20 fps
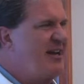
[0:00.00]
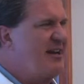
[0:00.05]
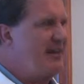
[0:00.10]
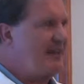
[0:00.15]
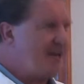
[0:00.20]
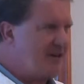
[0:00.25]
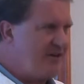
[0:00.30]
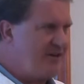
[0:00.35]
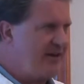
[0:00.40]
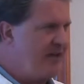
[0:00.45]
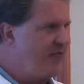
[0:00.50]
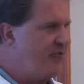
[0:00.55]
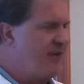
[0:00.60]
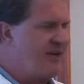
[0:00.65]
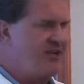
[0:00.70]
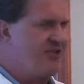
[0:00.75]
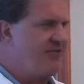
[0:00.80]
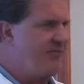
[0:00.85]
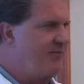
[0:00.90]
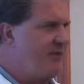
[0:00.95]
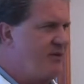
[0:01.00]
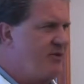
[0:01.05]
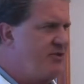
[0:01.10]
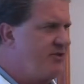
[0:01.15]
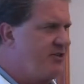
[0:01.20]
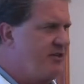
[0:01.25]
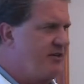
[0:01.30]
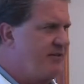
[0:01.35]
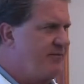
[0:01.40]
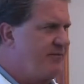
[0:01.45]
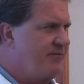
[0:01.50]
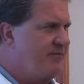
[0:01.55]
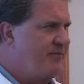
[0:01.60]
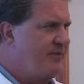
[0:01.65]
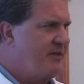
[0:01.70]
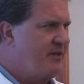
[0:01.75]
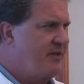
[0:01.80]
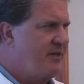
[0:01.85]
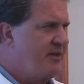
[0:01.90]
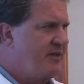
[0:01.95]
near end range of motion.
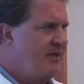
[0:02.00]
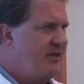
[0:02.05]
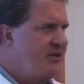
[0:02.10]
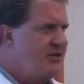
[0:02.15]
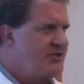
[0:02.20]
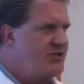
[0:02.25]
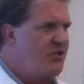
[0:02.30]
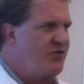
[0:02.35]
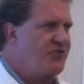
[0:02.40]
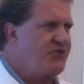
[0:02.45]
So